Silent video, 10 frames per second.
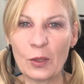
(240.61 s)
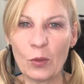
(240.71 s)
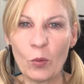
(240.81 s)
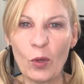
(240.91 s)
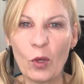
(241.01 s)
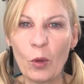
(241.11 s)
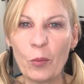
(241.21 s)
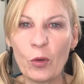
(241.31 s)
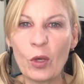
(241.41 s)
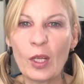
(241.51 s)
we
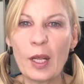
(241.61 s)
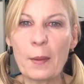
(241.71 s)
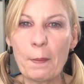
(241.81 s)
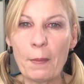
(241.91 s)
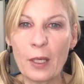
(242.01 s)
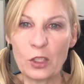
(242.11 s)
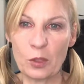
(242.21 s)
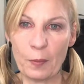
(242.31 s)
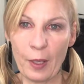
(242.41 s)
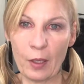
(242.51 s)
communicate
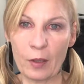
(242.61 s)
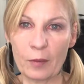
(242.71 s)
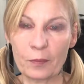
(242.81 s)
much better.